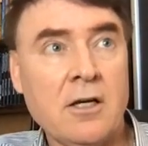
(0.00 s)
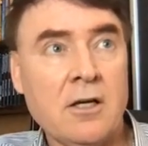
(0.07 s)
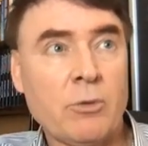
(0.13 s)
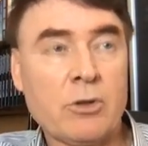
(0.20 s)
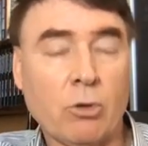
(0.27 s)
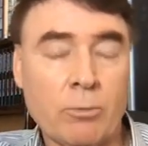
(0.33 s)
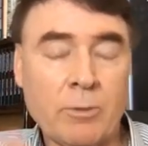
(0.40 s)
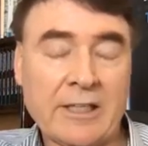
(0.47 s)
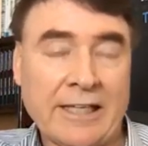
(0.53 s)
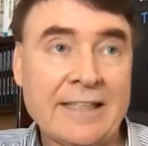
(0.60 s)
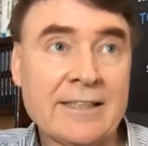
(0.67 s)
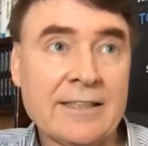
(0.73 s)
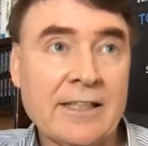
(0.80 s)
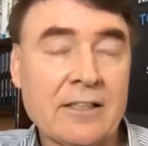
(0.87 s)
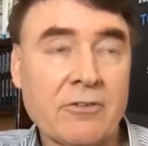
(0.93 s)
We talk about the
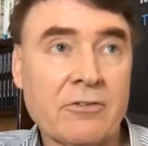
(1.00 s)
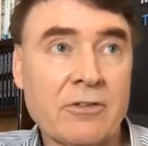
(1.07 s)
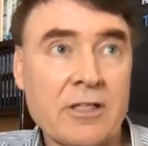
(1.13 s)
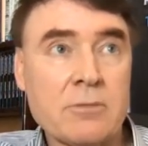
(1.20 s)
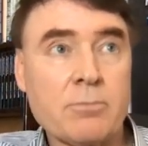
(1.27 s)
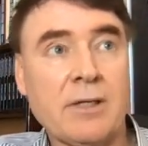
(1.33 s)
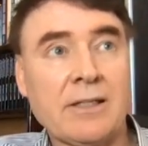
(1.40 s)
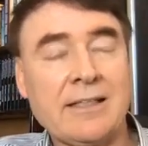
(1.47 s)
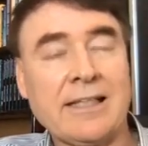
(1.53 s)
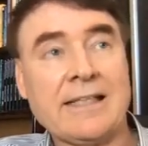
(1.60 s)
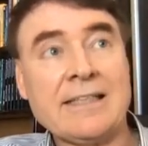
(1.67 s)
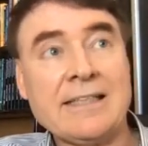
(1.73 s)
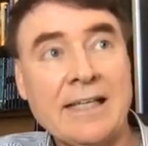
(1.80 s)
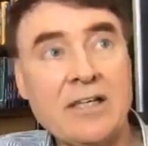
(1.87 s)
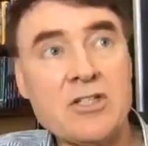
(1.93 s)
Internet of Things, but the
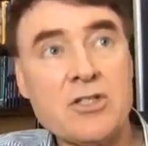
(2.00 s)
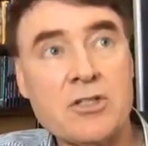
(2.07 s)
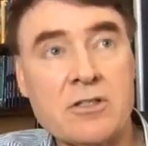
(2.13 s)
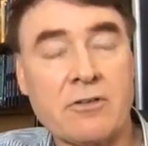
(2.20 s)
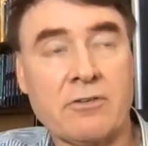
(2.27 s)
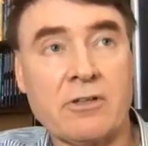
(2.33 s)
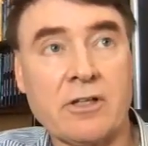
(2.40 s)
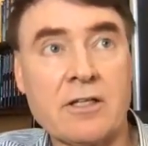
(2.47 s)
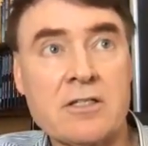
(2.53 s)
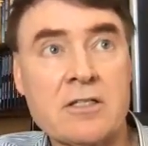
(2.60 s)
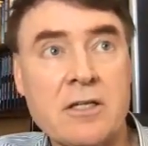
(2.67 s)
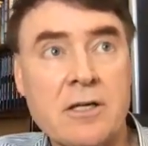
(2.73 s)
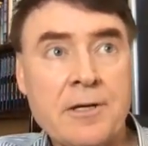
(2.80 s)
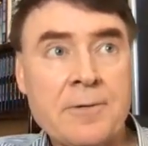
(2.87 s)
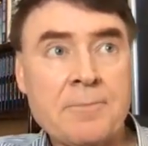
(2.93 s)
intelligence of things,
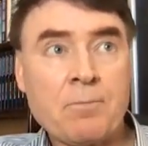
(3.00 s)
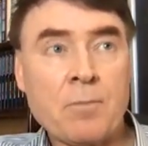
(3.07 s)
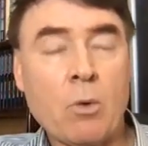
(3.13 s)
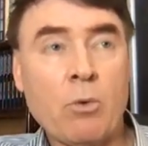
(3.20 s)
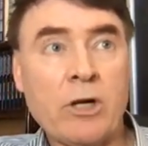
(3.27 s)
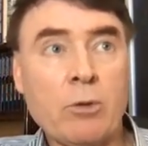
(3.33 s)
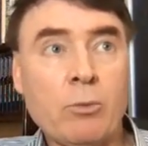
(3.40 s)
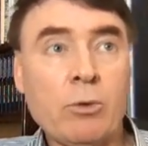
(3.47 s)
where you